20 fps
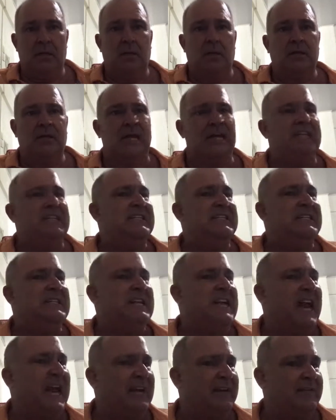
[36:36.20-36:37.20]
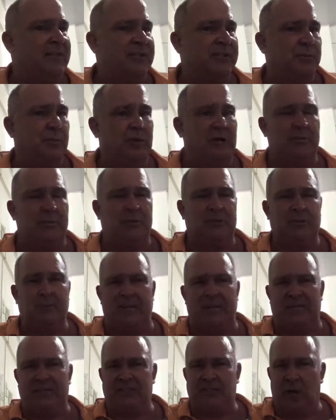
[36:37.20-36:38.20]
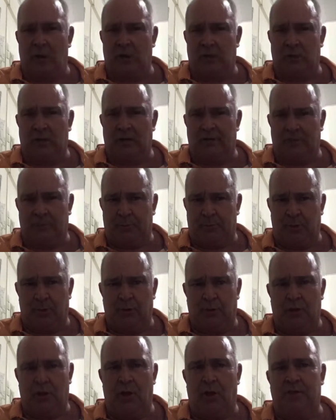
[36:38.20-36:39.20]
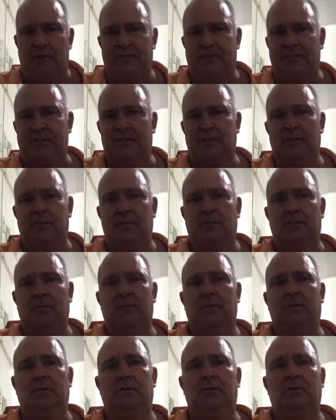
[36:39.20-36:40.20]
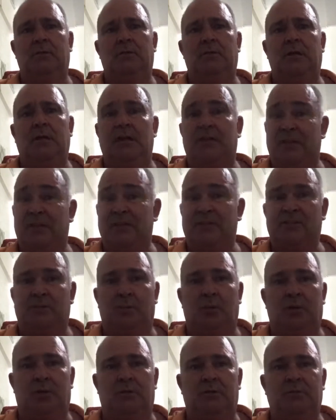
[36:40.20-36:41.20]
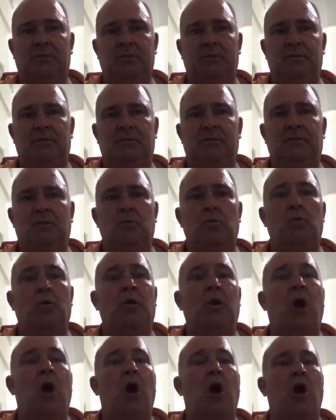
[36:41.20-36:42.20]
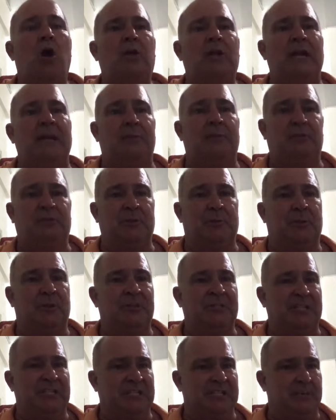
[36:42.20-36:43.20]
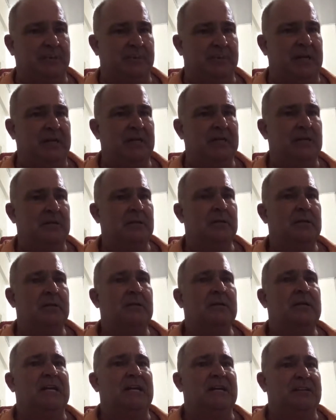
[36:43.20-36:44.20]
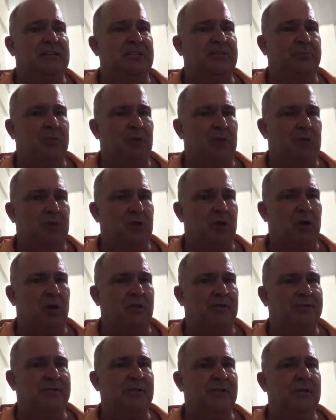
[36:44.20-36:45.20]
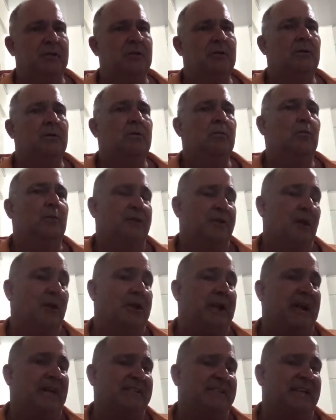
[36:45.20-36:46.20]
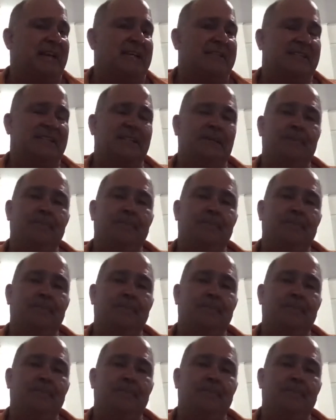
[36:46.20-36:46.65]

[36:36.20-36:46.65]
that none of us were able to make $1 off the protocols, in this world, we're all able to participate in these protocols with our assets.